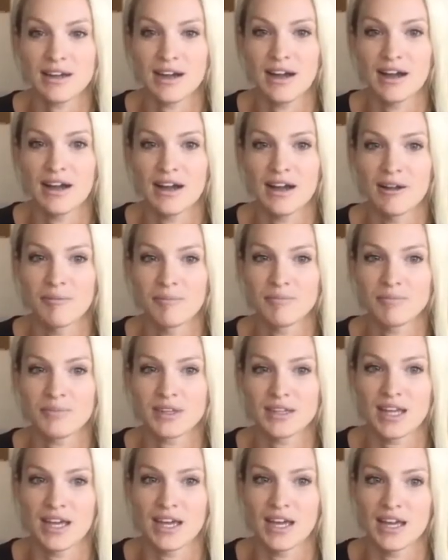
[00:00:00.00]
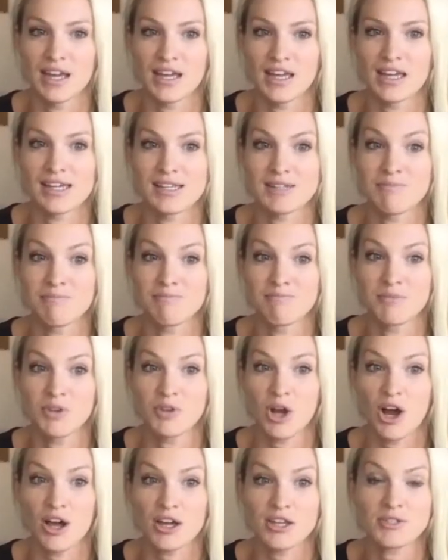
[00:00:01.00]
Um, that it
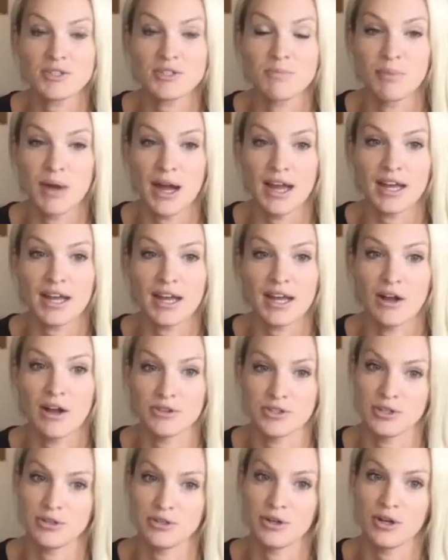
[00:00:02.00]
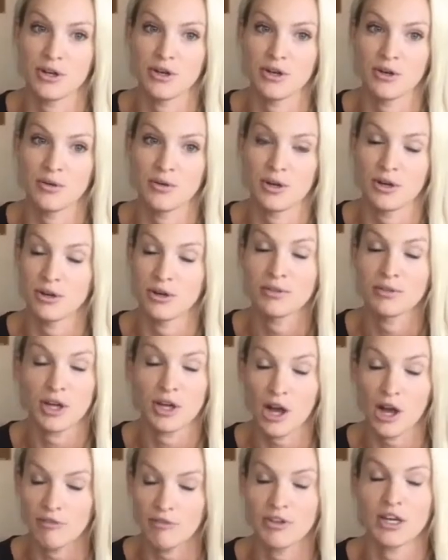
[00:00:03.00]
caused my account to grow, or the
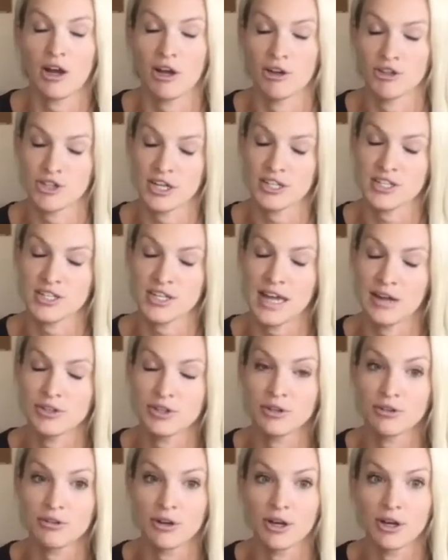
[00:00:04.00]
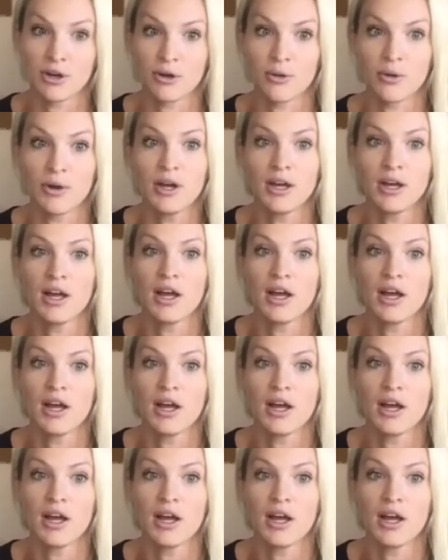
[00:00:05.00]
coffee and contracts account to grow,